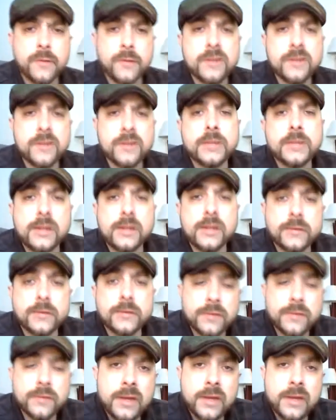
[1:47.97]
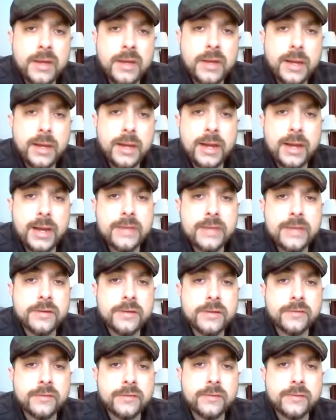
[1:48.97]
it is because
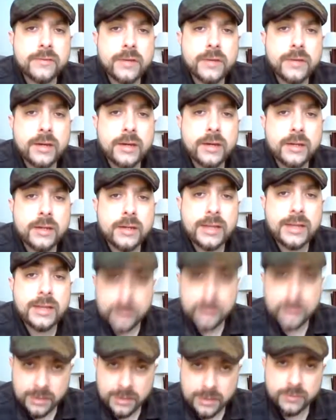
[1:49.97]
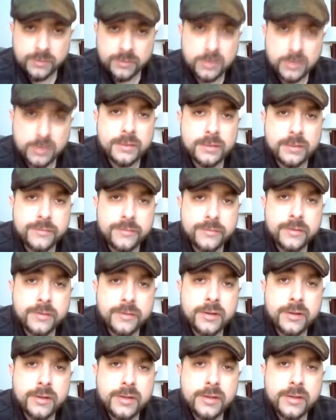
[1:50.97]
atheists, like theists, believe
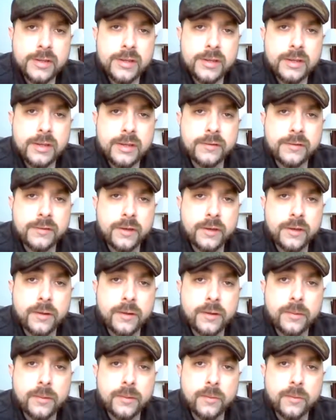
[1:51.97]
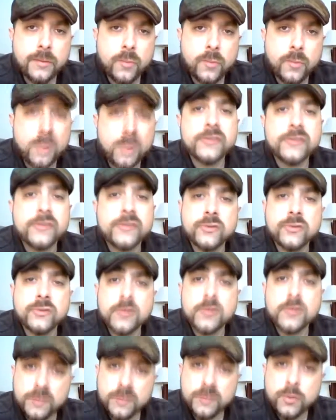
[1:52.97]
that what is
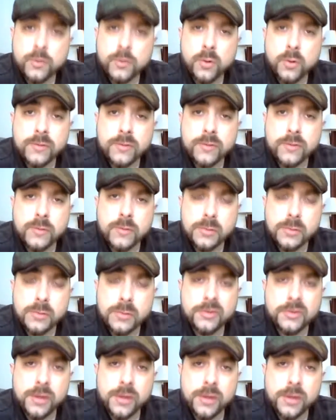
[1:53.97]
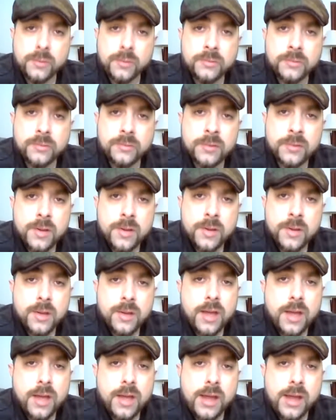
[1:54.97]
true is important for people to know,
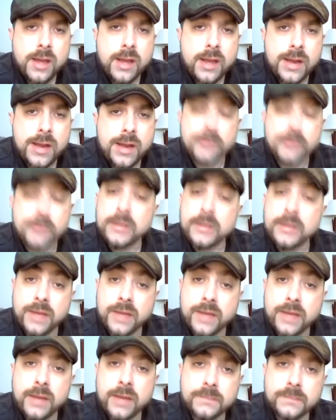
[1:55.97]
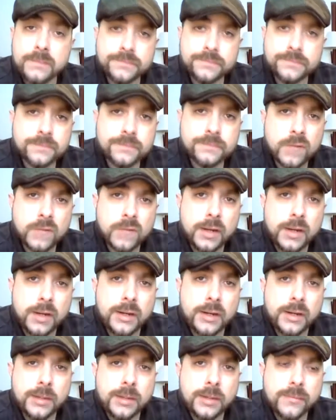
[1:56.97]
and I believe
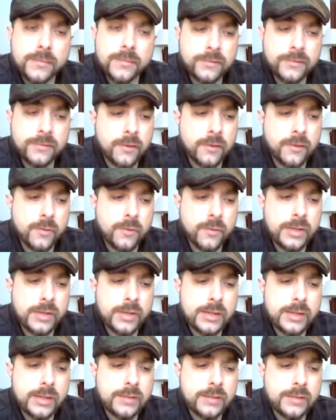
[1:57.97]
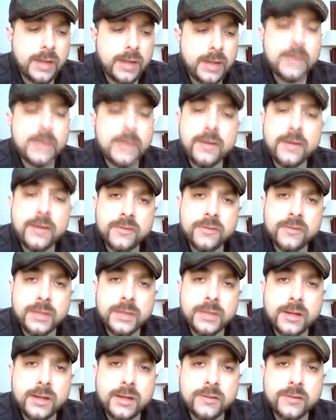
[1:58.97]
that. So we talk about this
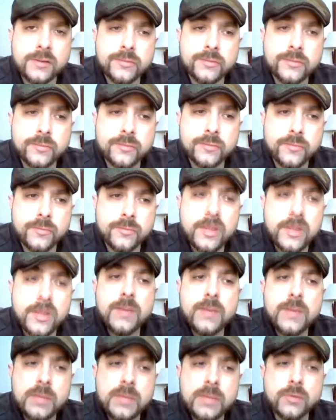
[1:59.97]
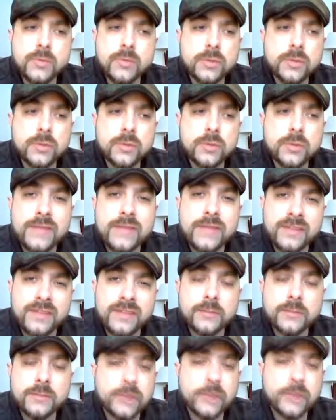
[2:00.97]
because people will invest
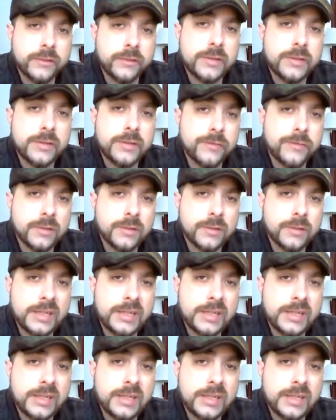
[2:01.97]
themselves differently